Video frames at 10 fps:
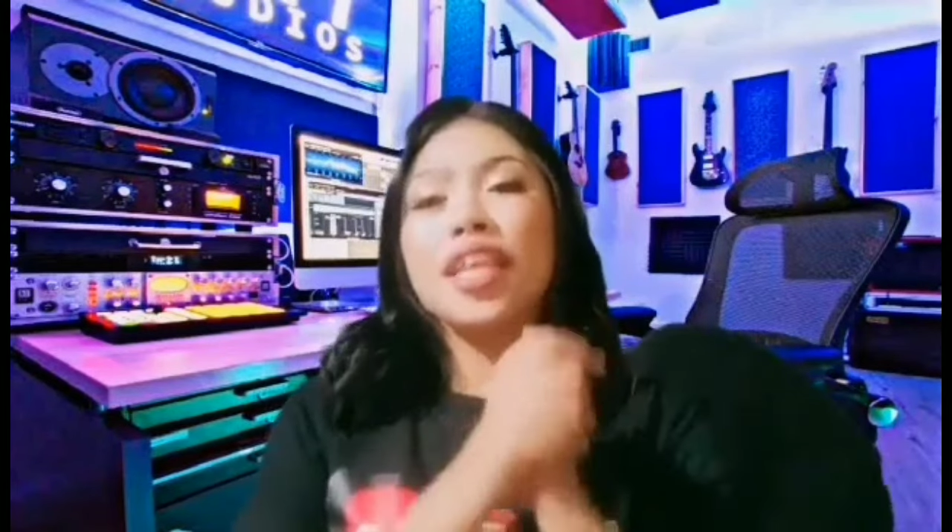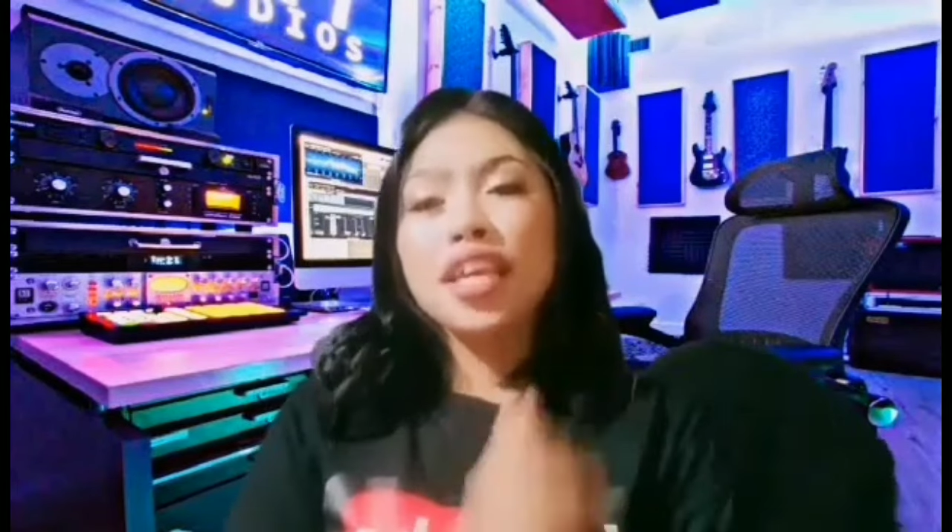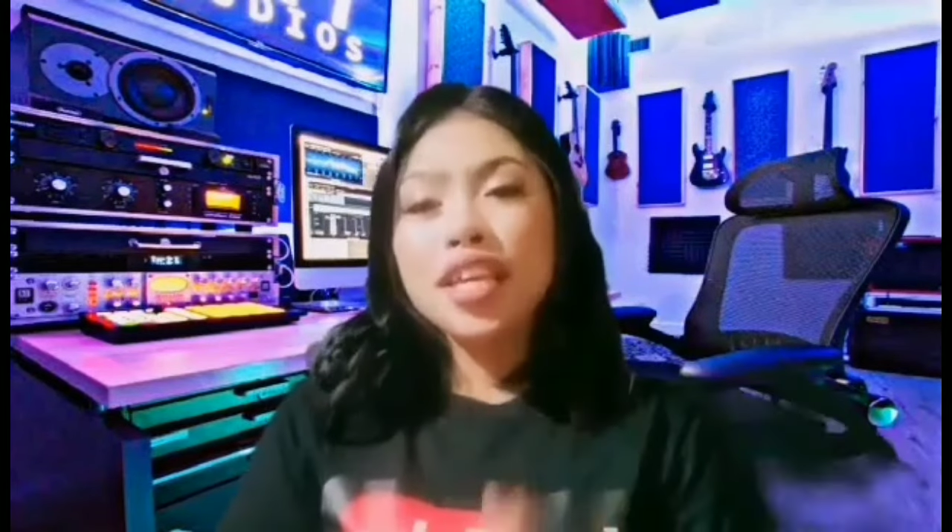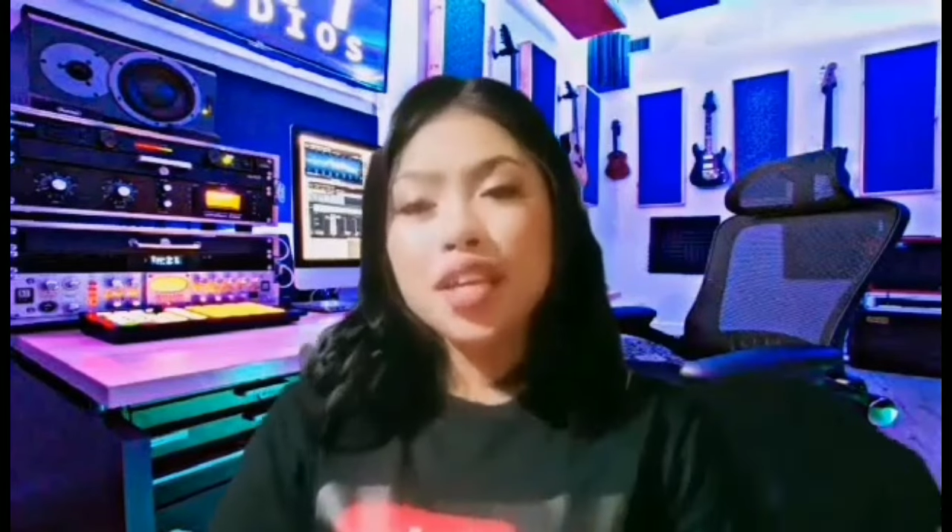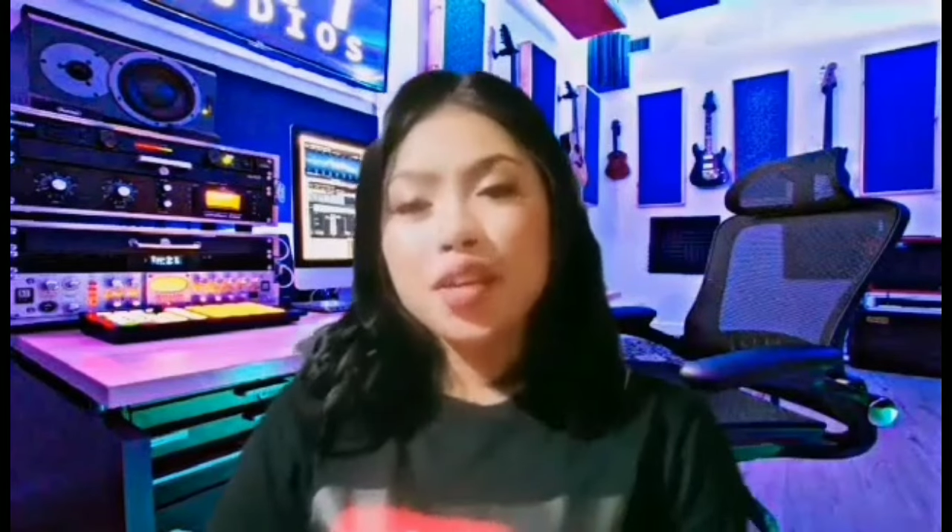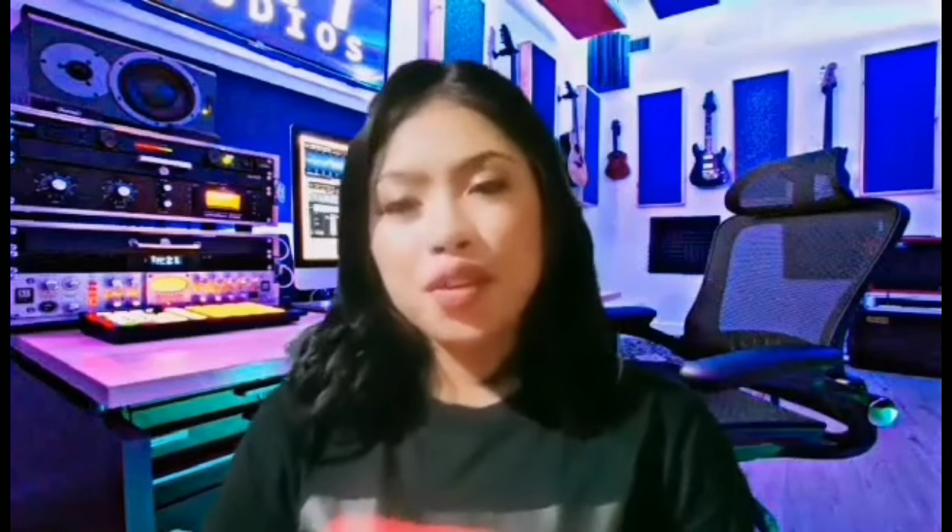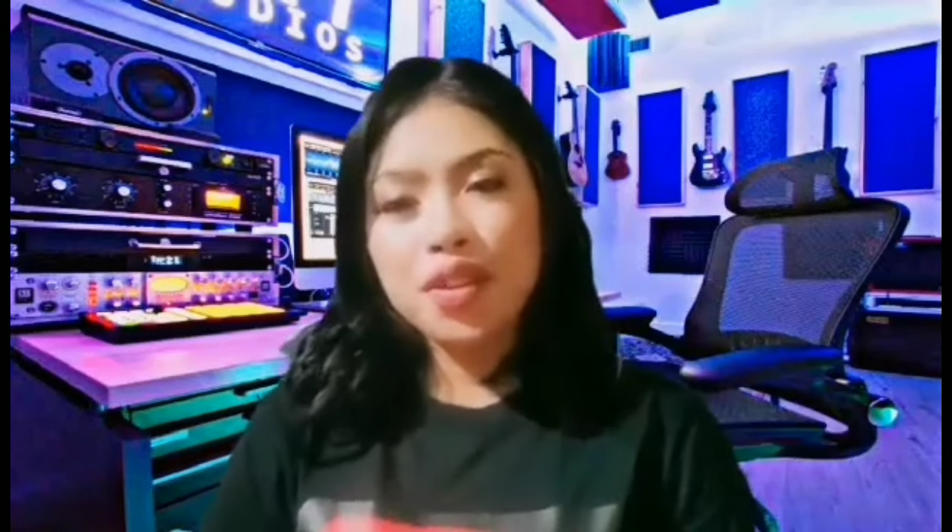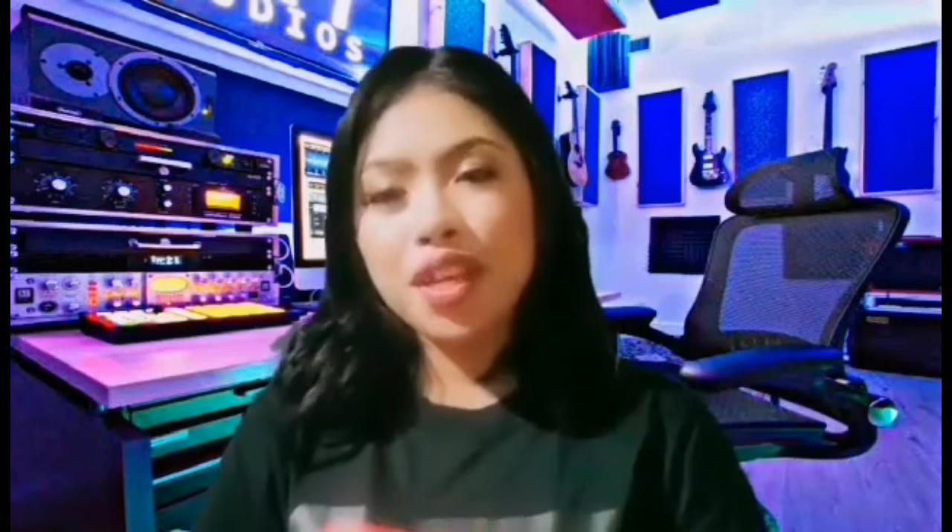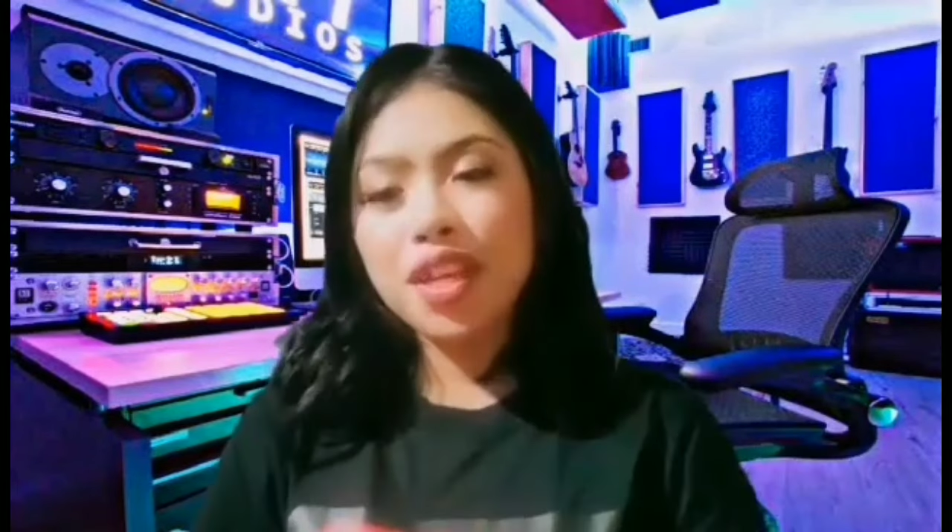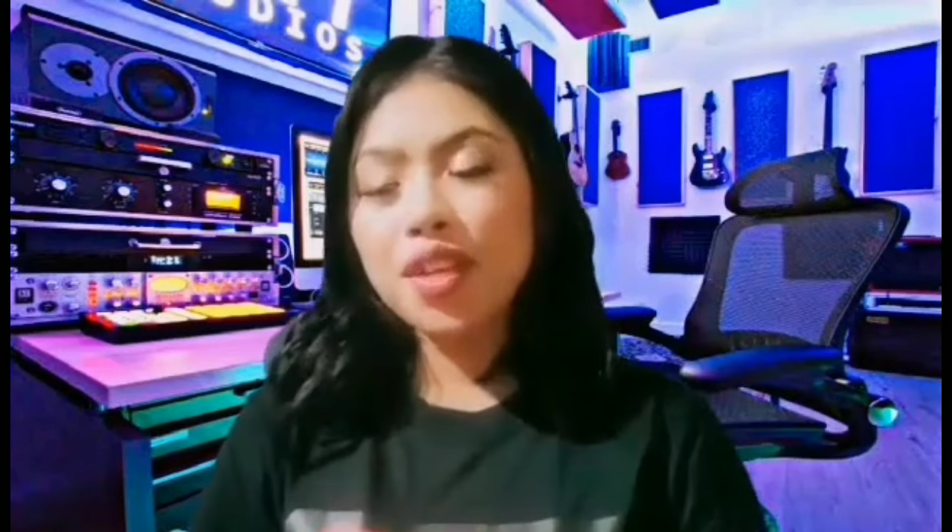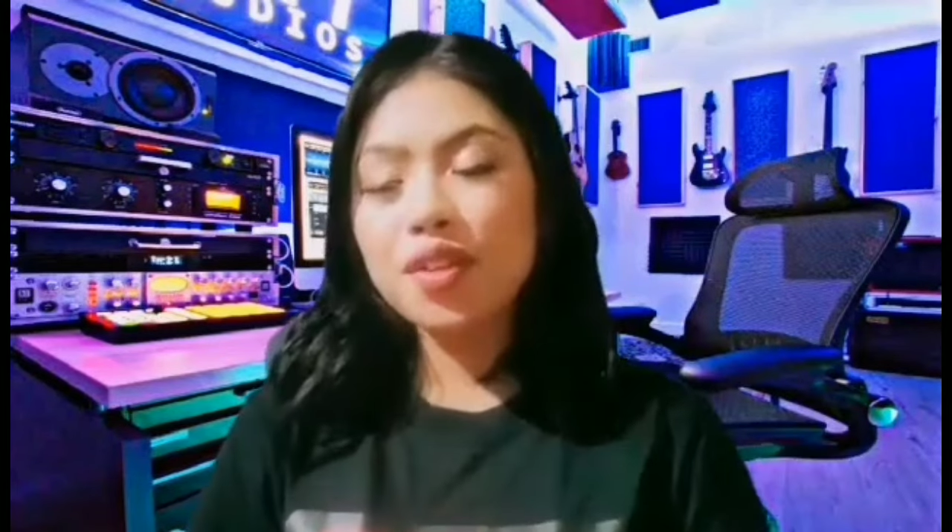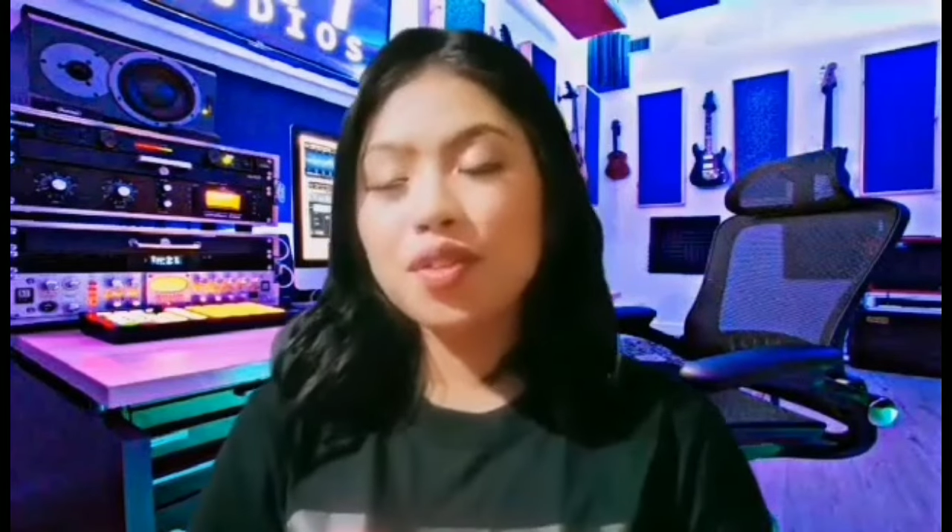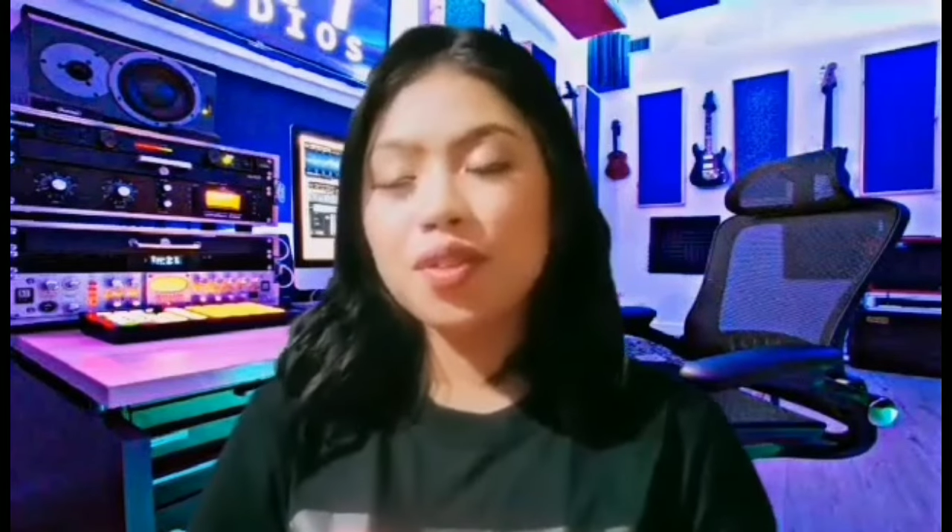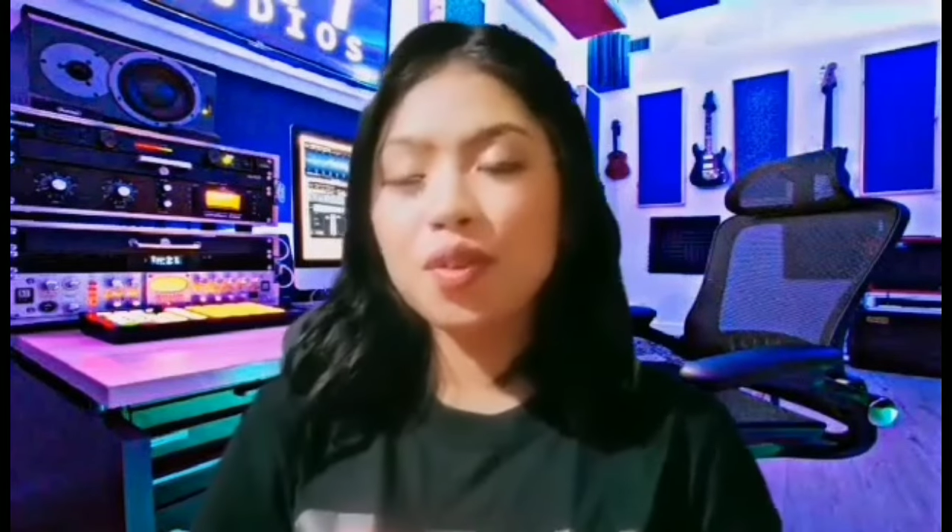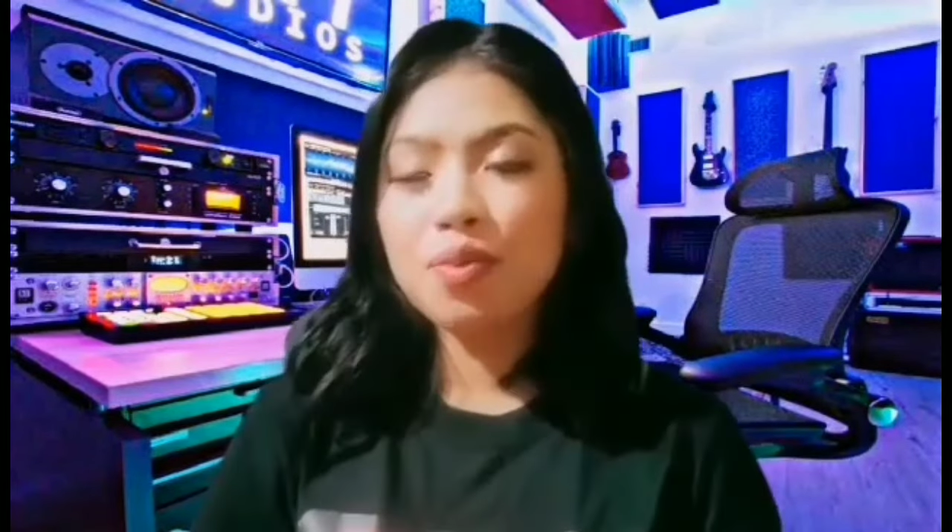thank you so much,